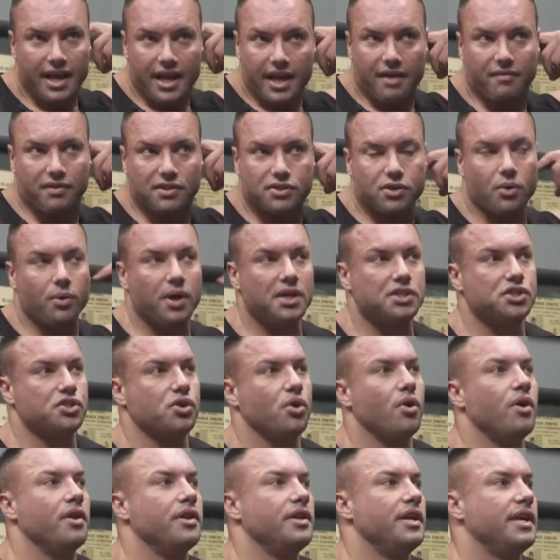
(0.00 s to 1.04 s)
If it's always
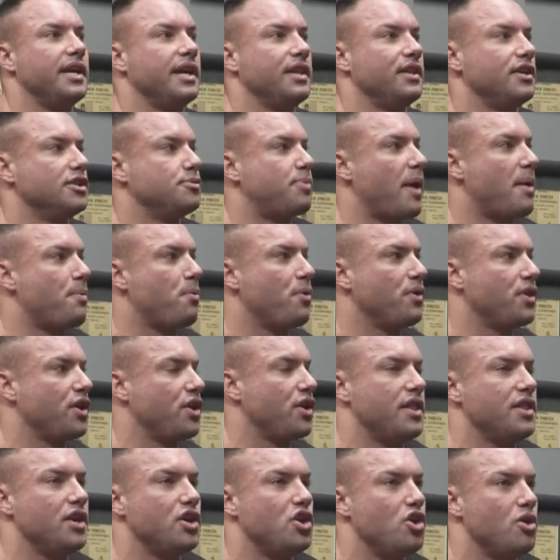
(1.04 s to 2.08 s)
short, and you get those people
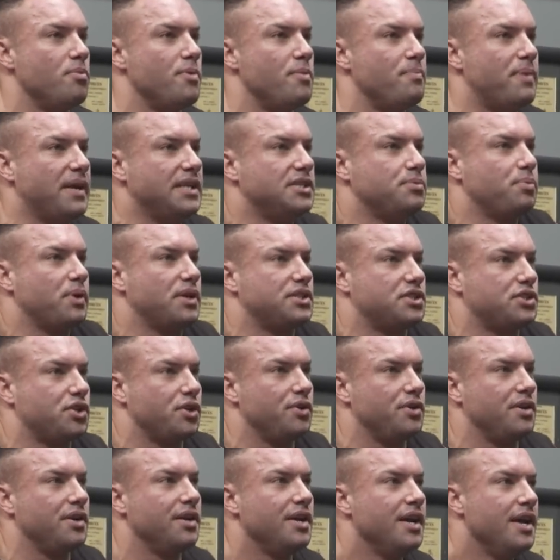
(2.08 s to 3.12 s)
in the human bench press
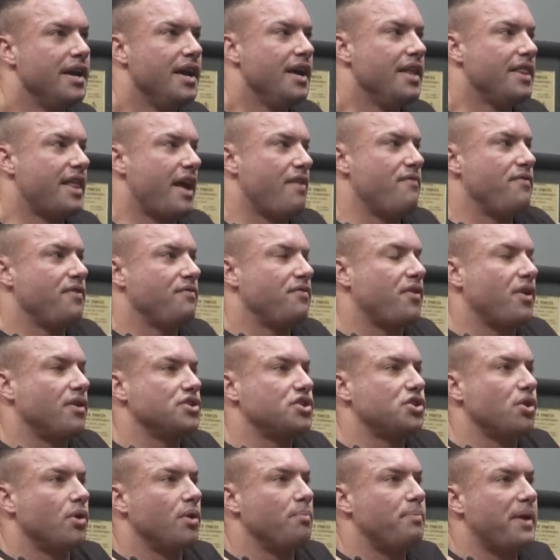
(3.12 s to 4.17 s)
suit, they've got
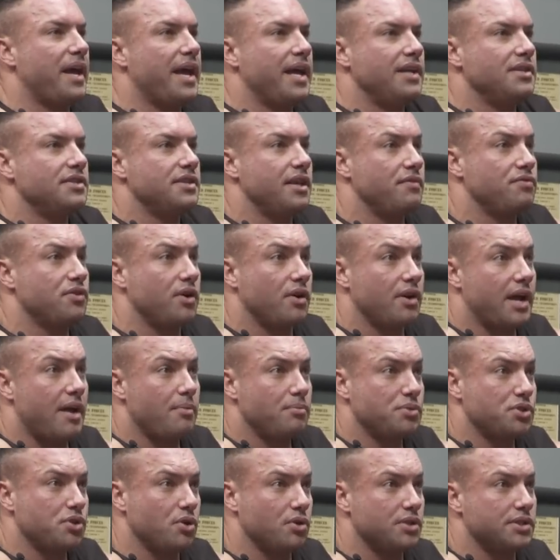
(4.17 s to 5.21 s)
short bands, they've got
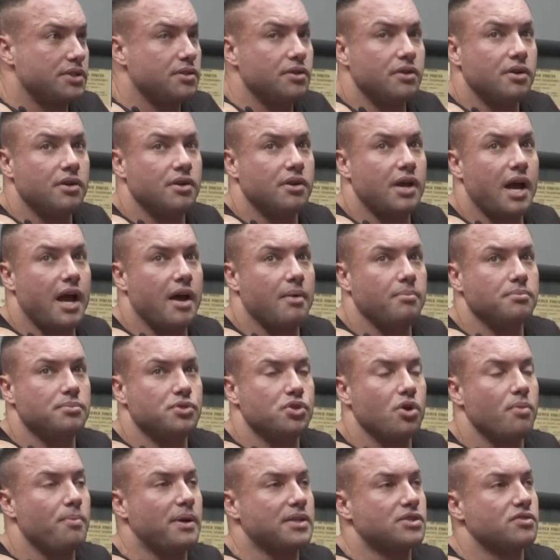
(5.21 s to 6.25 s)

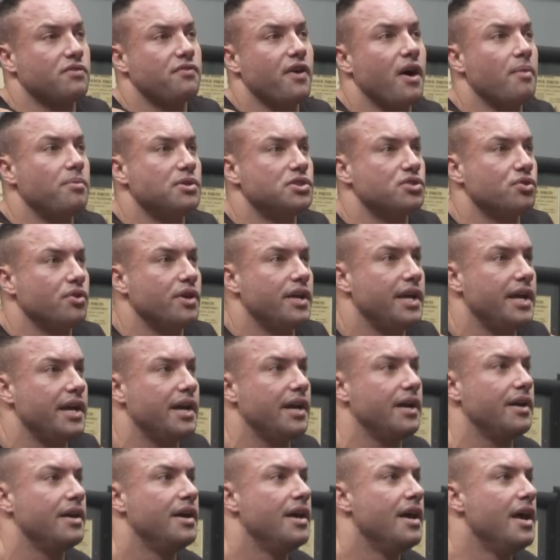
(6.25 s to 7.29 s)
short muscle fibers through
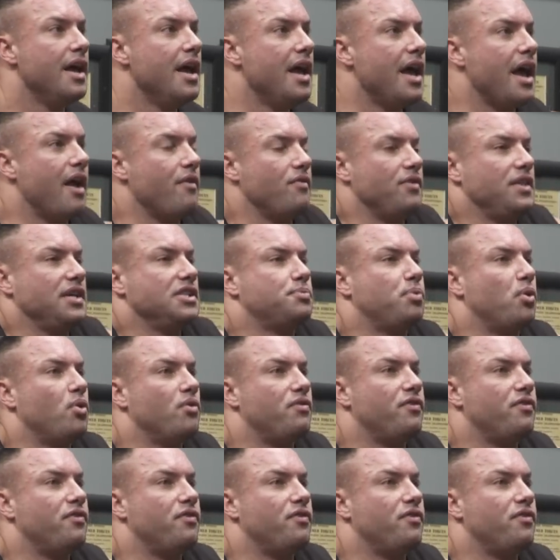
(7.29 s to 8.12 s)
here, everything's pulled